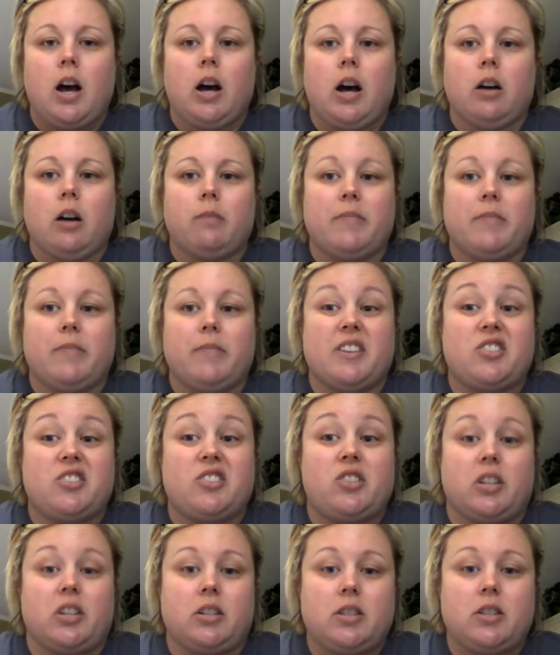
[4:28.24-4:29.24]
the
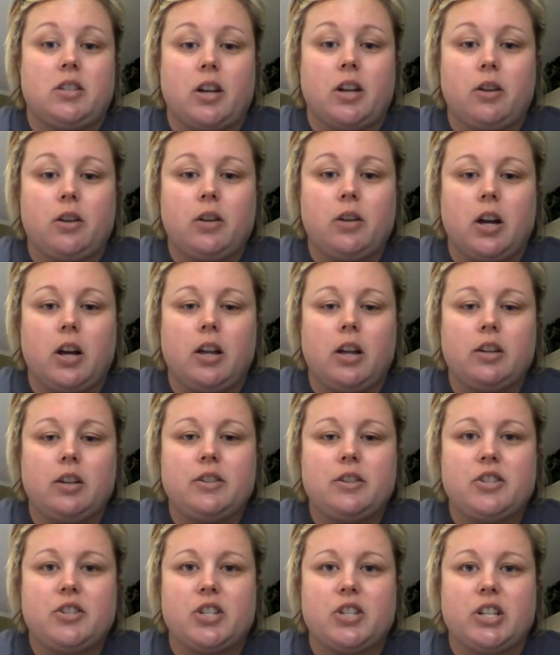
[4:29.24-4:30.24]
Shinto
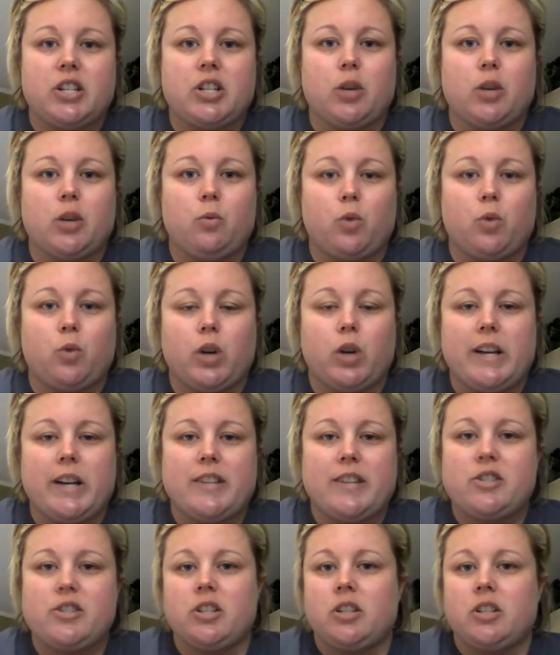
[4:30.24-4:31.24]
colors, Shinto
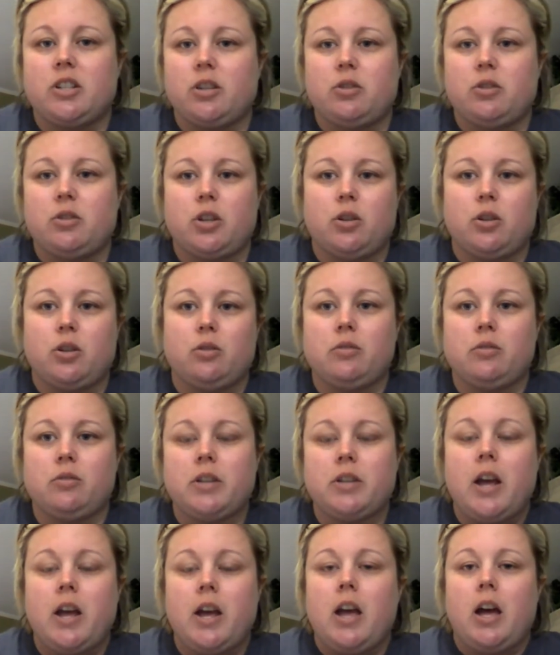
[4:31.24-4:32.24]
1, Shinto
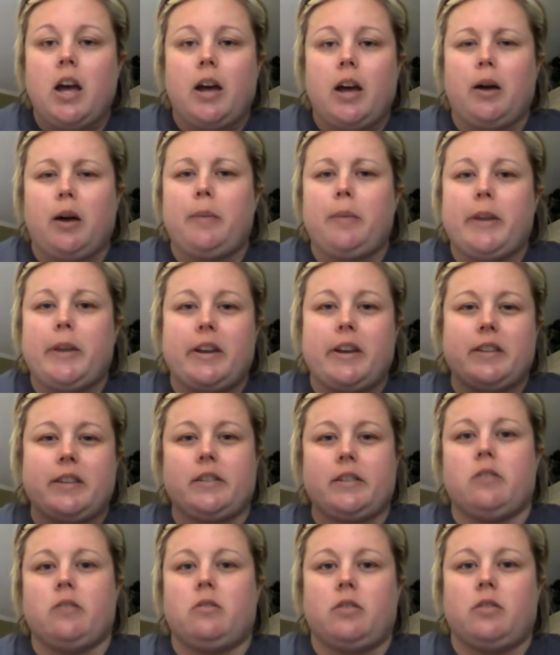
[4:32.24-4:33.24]
2s. It
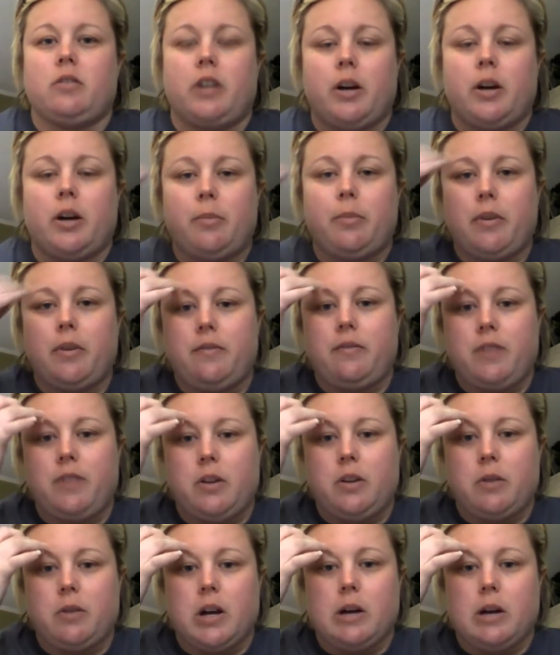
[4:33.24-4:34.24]
does go on up if
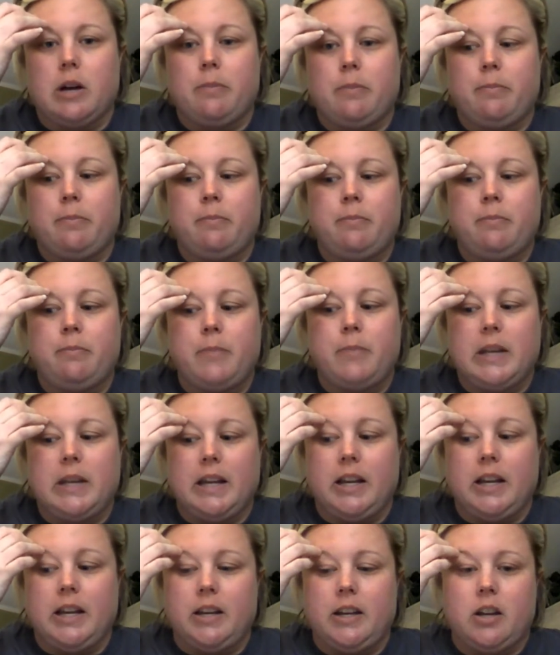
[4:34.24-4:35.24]
you
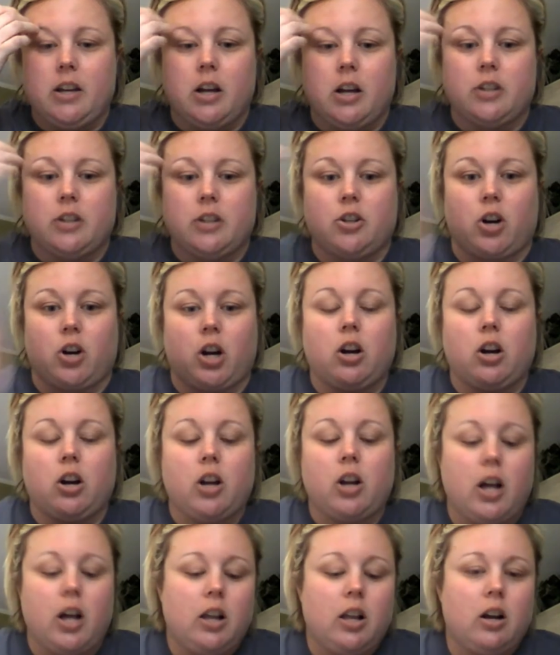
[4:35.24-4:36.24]
need a darker
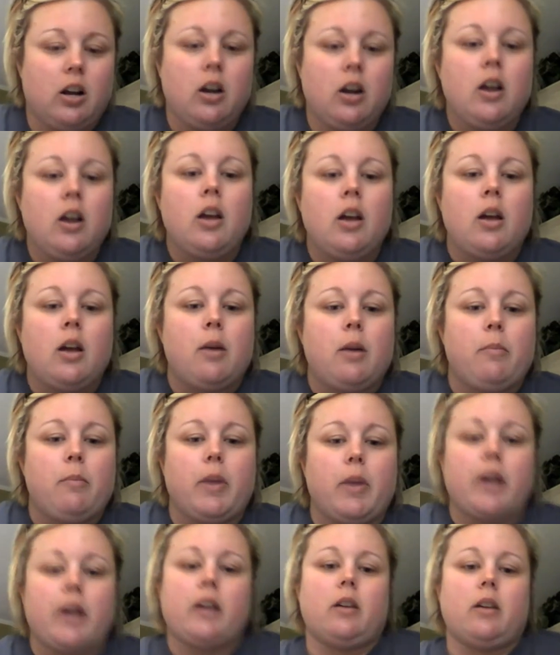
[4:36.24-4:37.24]
color,
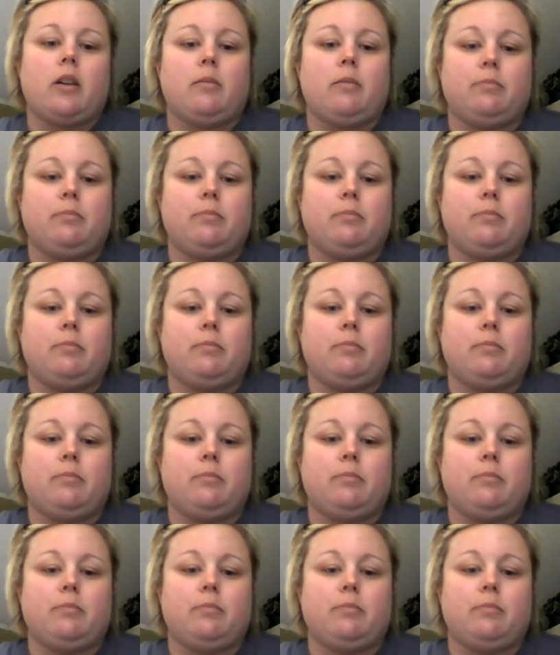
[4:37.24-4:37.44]
but